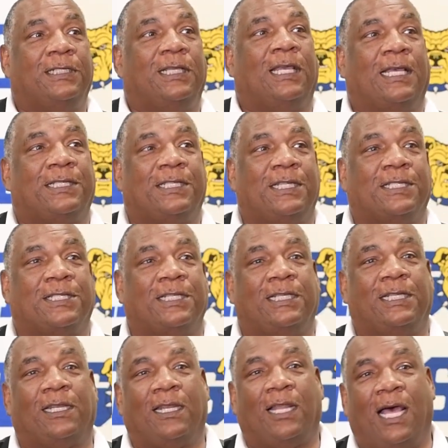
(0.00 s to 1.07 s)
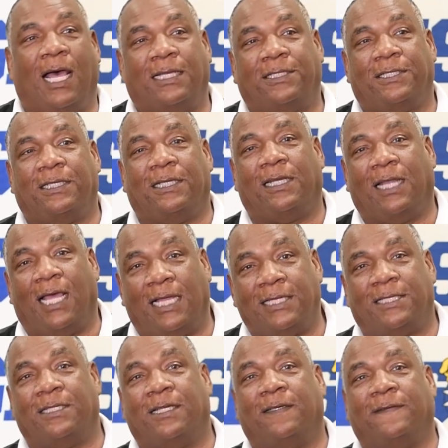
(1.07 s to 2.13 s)
I still see lots and
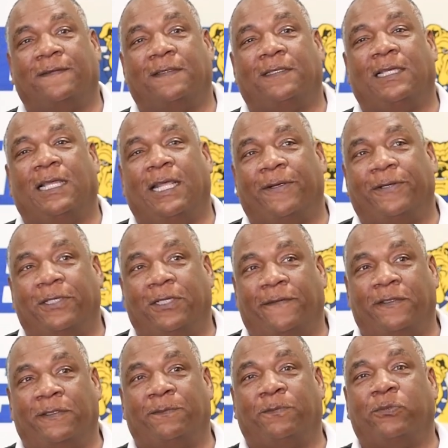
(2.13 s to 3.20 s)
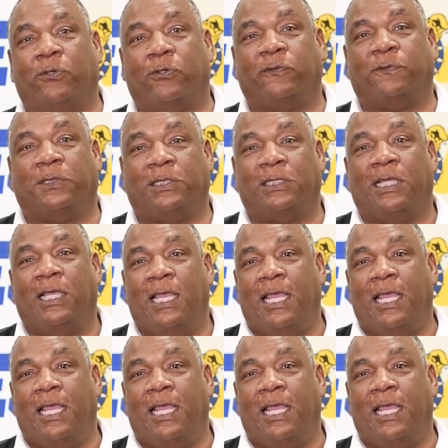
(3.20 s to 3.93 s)
lots of area of improvement.